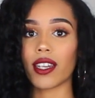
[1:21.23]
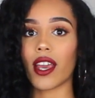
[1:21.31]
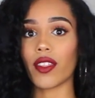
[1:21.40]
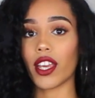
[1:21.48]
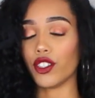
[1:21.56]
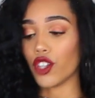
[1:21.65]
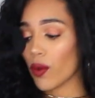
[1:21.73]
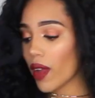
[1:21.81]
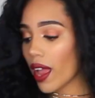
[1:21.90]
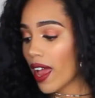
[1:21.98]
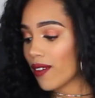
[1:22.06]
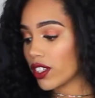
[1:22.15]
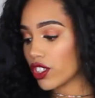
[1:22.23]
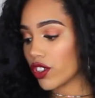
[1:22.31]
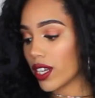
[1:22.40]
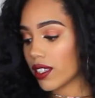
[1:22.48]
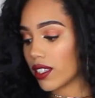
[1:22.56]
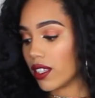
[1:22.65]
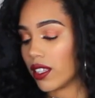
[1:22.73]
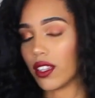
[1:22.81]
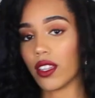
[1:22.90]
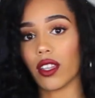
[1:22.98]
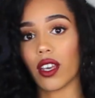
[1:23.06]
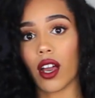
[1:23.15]
Now they don't have this dress
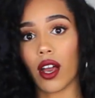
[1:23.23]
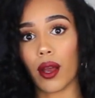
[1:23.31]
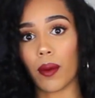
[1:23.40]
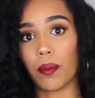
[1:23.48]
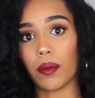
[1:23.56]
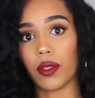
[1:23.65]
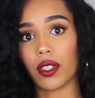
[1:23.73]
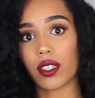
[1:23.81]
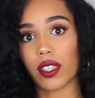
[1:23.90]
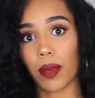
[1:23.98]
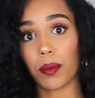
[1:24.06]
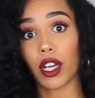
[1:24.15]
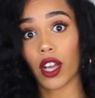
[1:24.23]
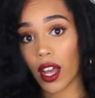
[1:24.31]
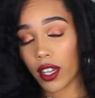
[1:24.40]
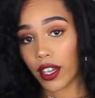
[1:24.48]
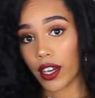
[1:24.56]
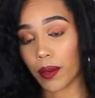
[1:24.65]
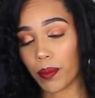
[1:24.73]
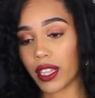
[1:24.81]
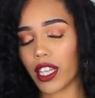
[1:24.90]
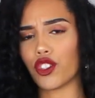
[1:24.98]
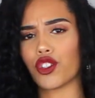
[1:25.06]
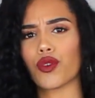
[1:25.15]
in the same color, but
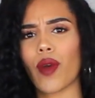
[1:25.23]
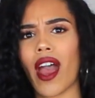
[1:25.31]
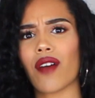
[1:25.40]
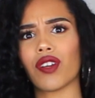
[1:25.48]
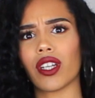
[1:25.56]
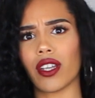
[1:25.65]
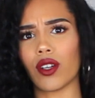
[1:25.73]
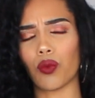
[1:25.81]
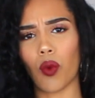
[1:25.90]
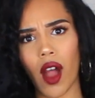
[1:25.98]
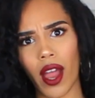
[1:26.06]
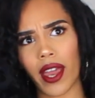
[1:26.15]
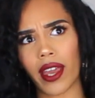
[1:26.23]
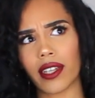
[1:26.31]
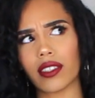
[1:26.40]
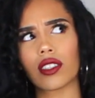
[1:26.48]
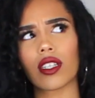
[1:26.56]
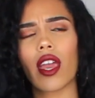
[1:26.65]
they do have it in white